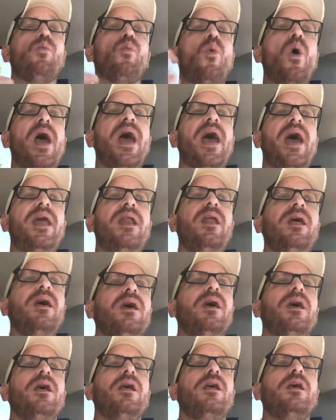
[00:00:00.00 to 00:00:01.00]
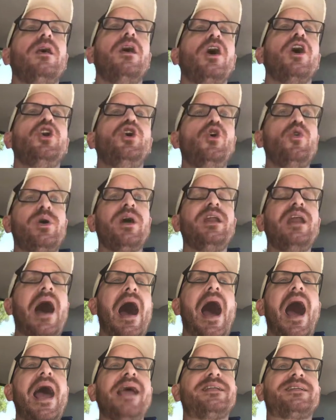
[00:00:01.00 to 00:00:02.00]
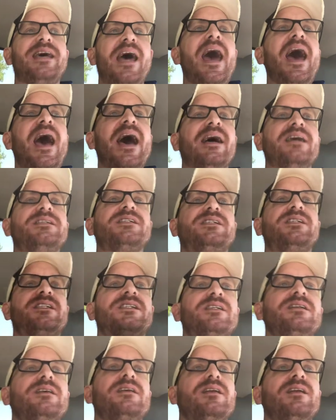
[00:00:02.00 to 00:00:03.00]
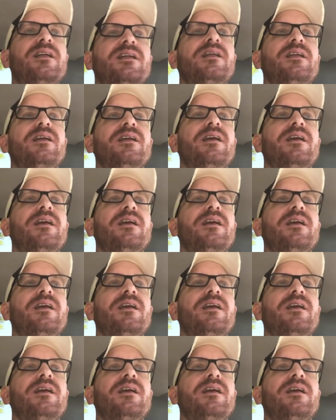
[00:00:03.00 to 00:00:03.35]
and when, you can hide tests.